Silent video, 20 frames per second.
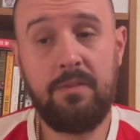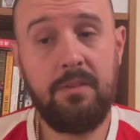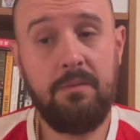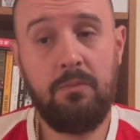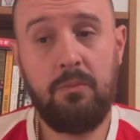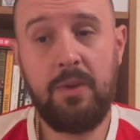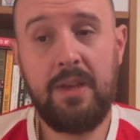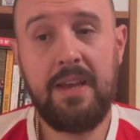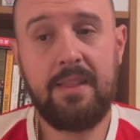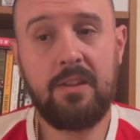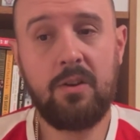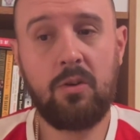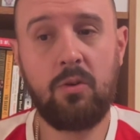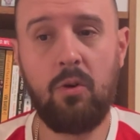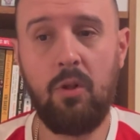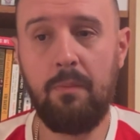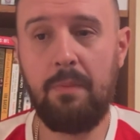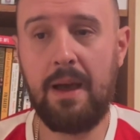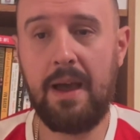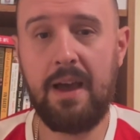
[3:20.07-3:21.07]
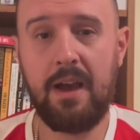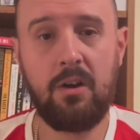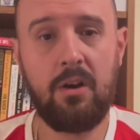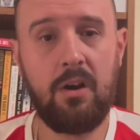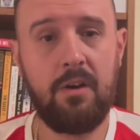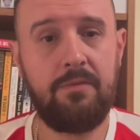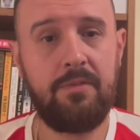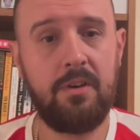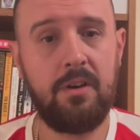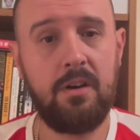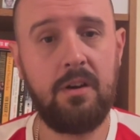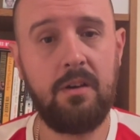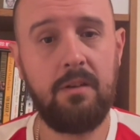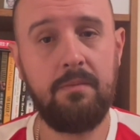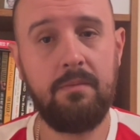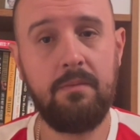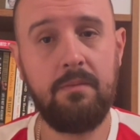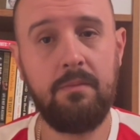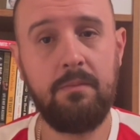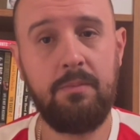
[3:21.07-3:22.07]
we get the goal back off a
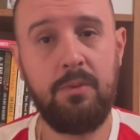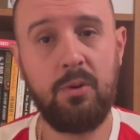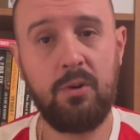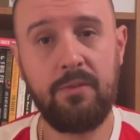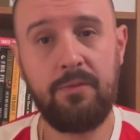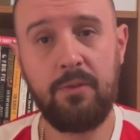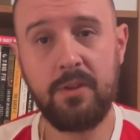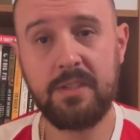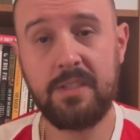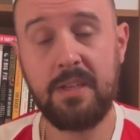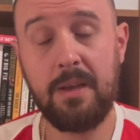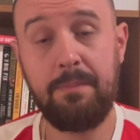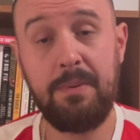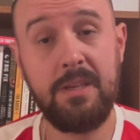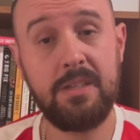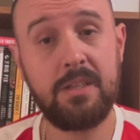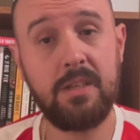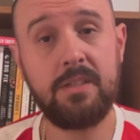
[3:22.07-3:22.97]
beautiful set piece.